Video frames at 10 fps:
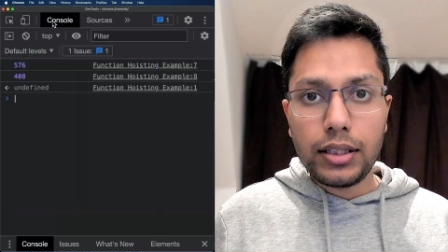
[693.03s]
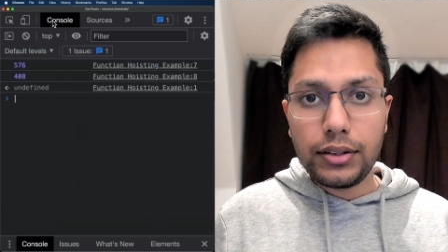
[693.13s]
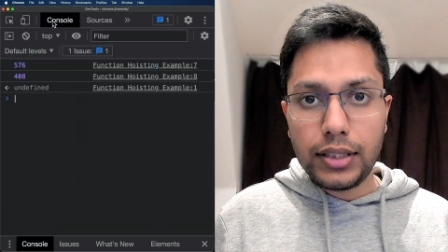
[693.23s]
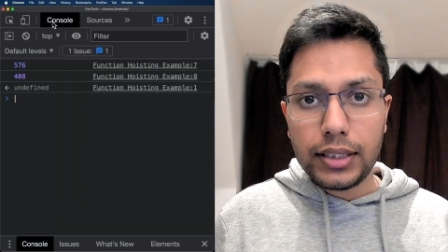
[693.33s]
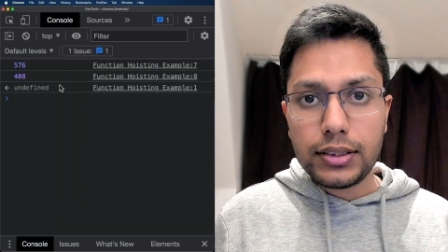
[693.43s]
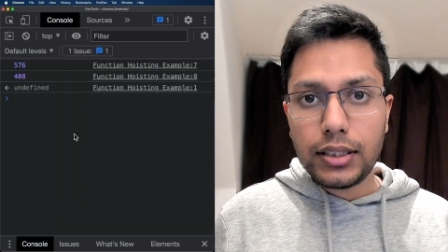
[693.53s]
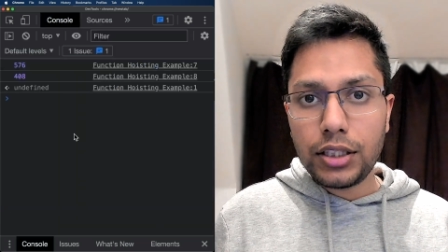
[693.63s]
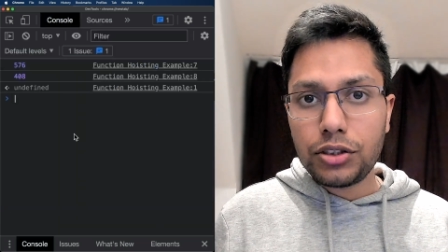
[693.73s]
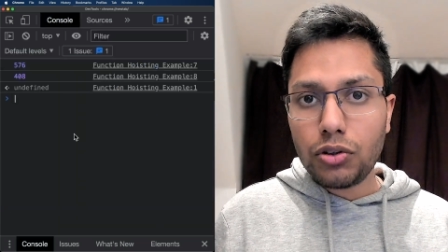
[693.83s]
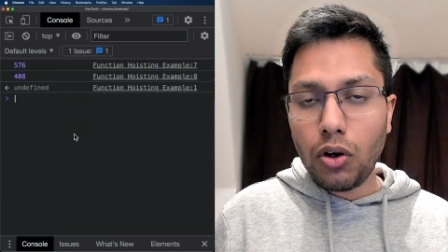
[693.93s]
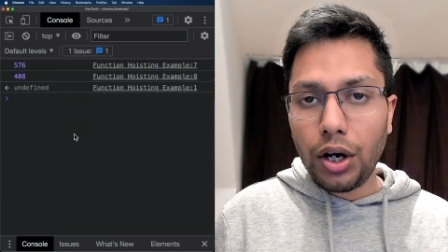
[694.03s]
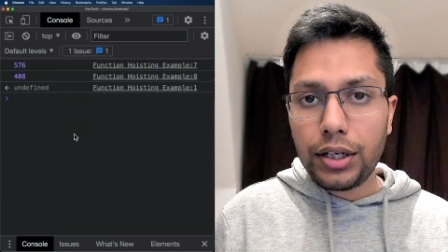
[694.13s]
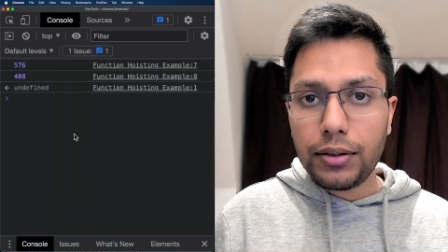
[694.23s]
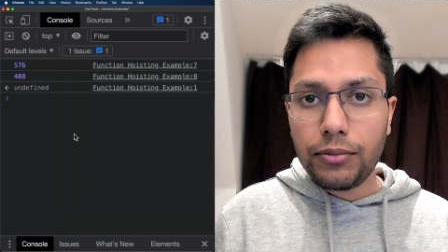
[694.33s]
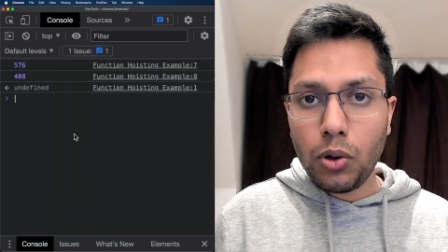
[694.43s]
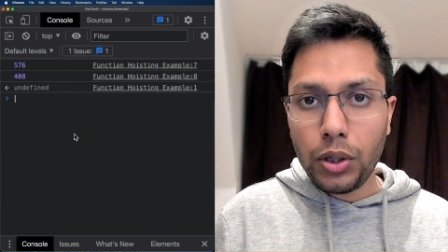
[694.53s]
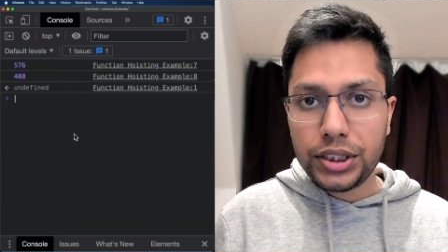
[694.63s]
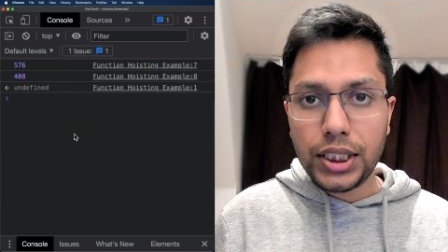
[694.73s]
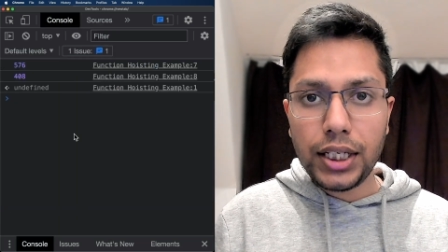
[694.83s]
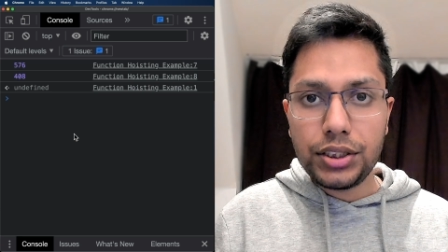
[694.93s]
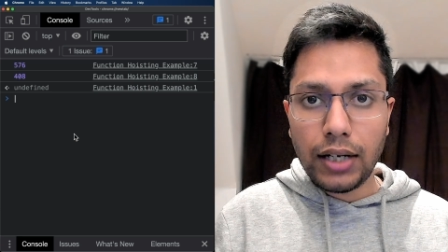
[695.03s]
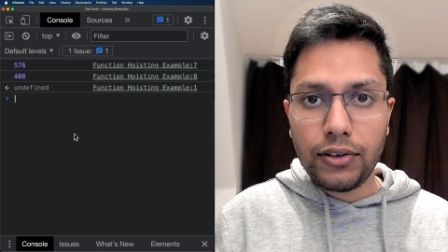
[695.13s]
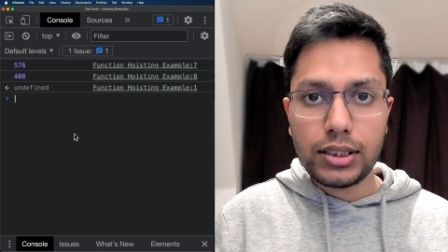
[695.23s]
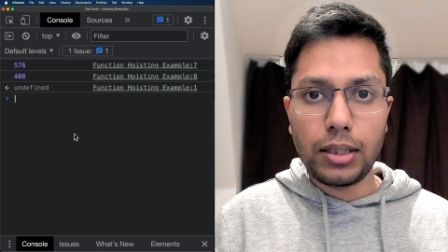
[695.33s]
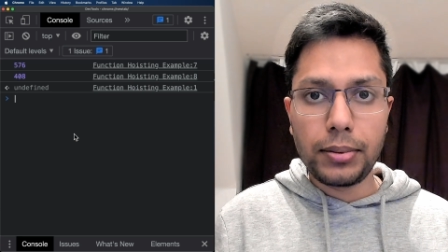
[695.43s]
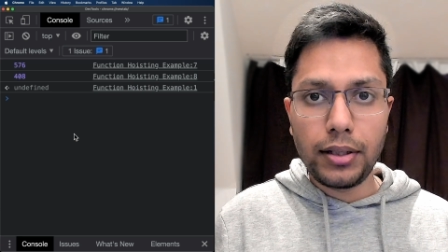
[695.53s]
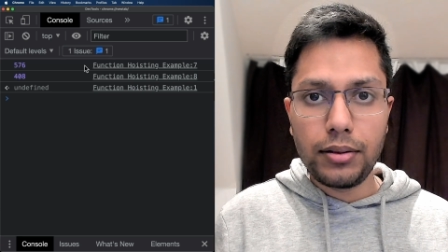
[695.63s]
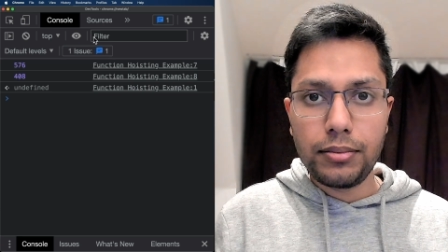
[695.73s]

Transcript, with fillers: This is called hoisting in JavaScript.